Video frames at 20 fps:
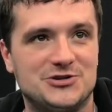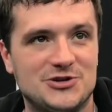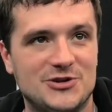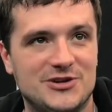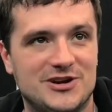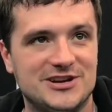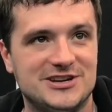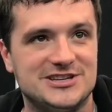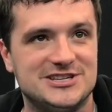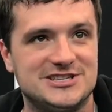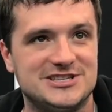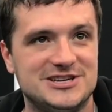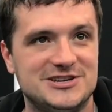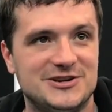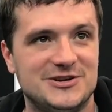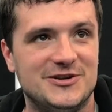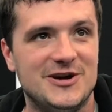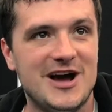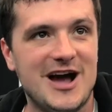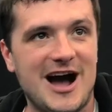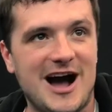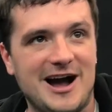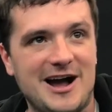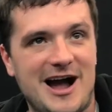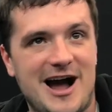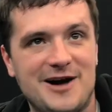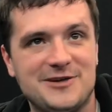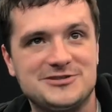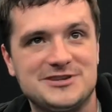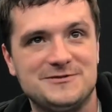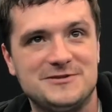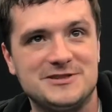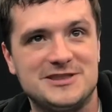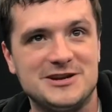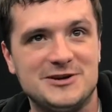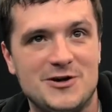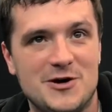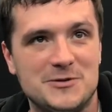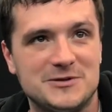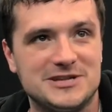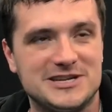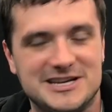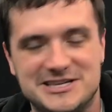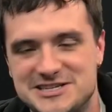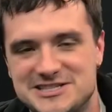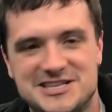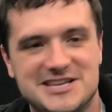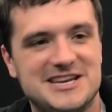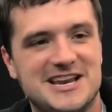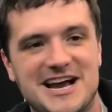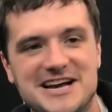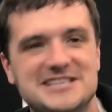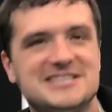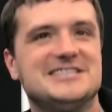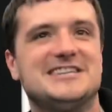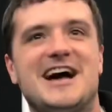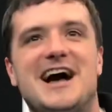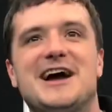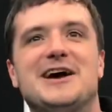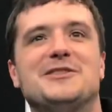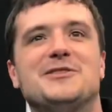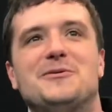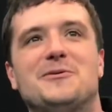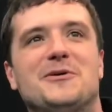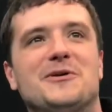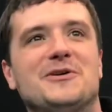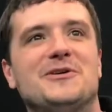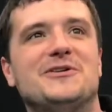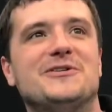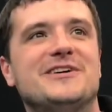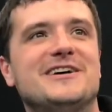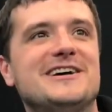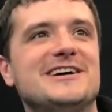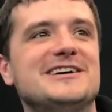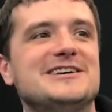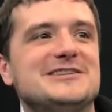So good to see you. Uh, how's everything going with it? Like, just the nicest guy in the world.